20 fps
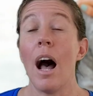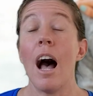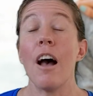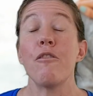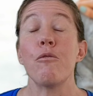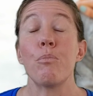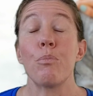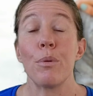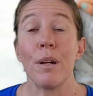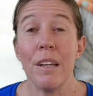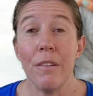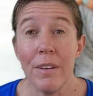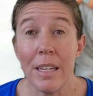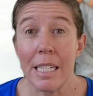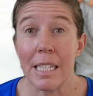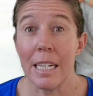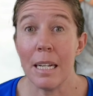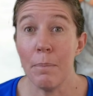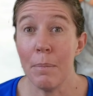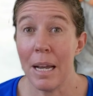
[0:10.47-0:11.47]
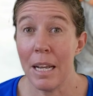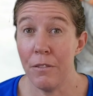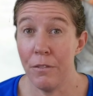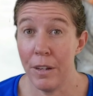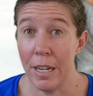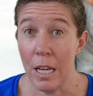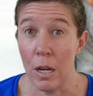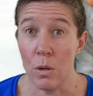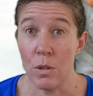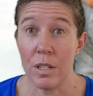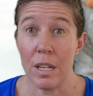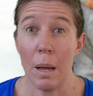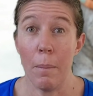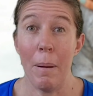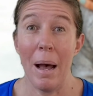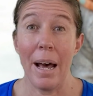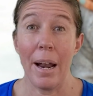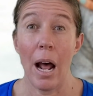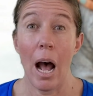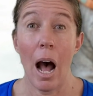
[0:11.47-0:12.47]
I've previously made videos
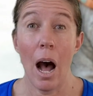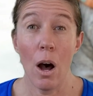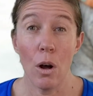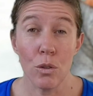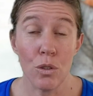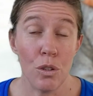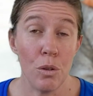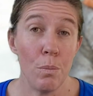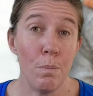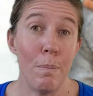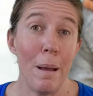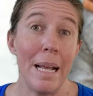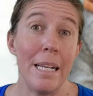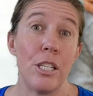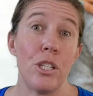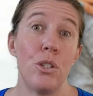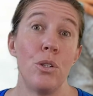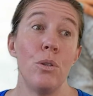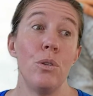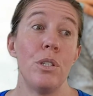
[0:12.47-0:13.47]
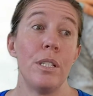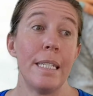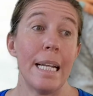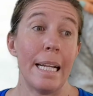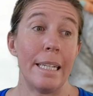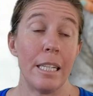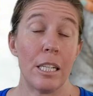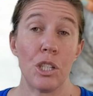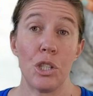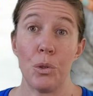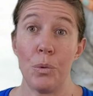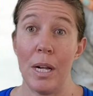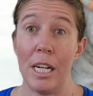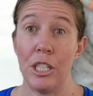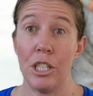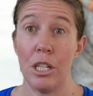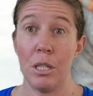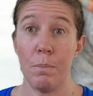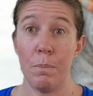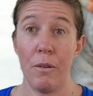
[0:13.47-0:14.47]
about how to best do static
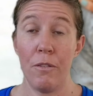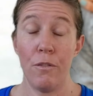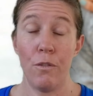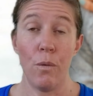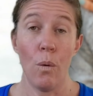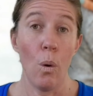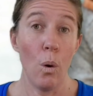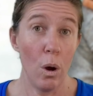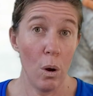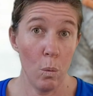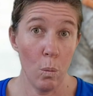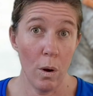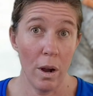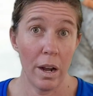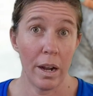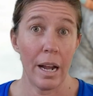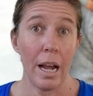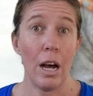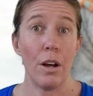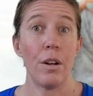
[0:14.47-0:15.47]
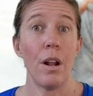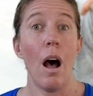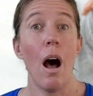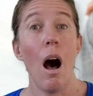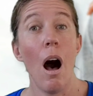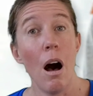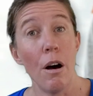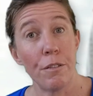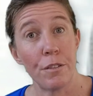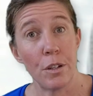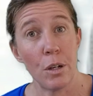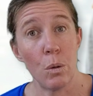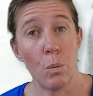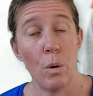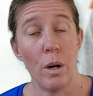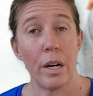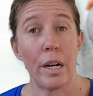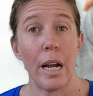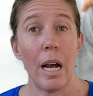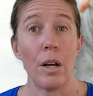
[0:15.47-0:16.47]
stretches before a workout, after a
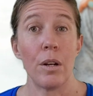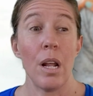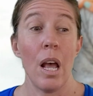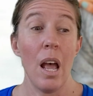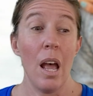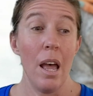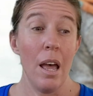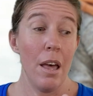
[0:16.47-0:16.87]
workout,